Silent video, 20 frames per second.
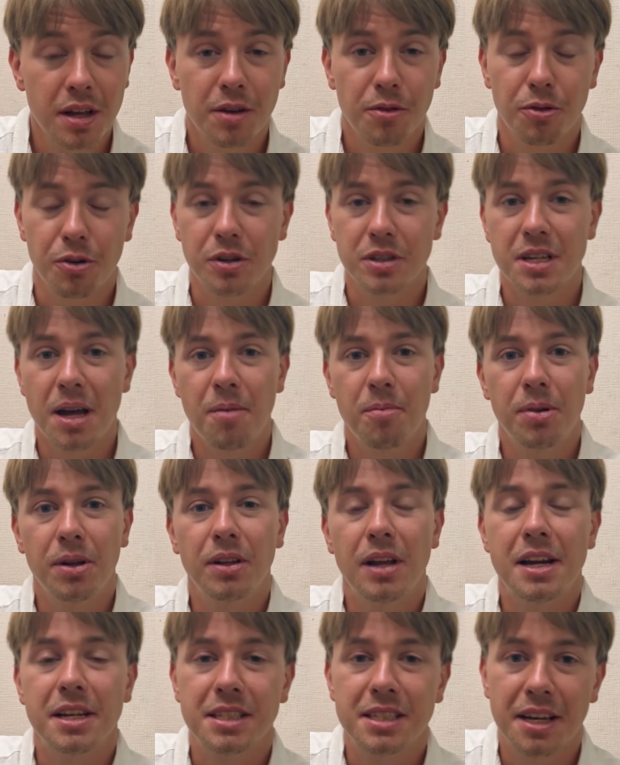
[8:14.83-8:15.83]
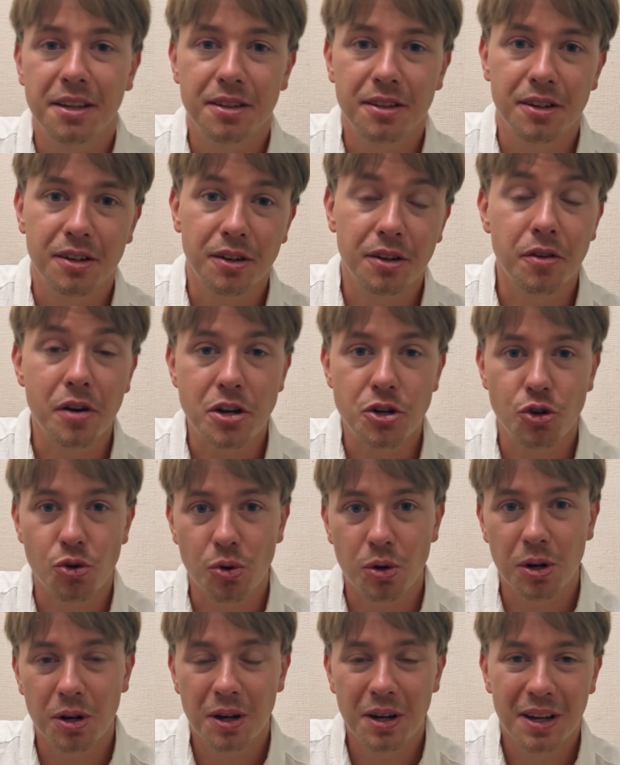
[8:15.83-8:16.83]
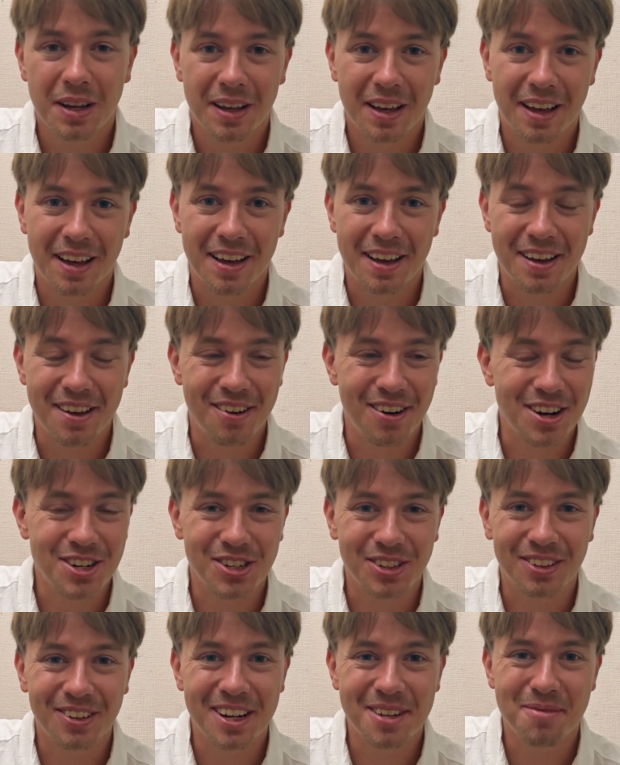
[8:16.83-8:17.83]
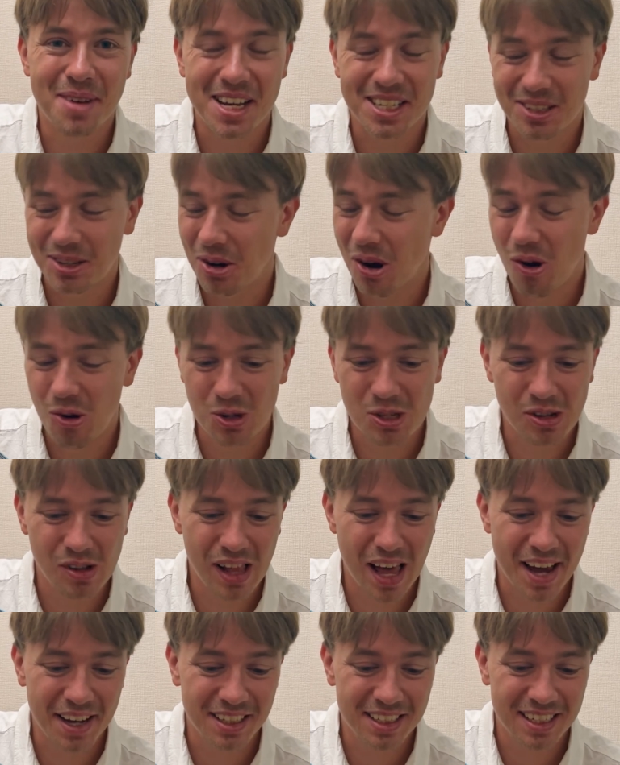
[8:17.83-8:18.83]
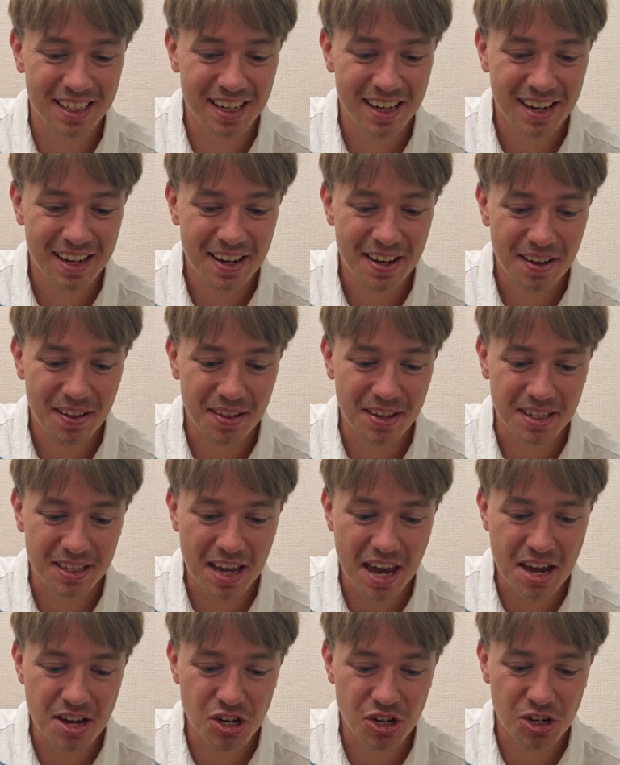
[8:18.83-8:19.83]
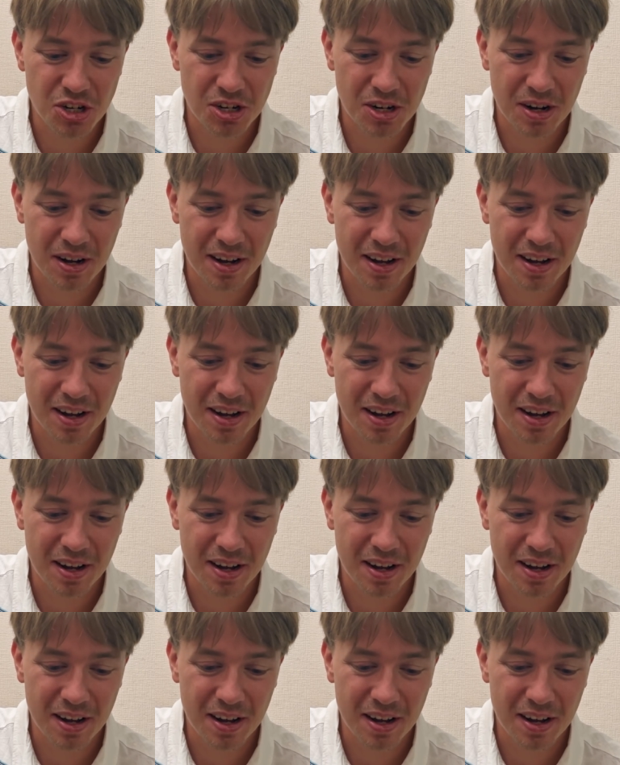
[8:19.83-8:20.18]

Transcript: For example, Alexander Grishuk, Russian grandmaster, also likes this H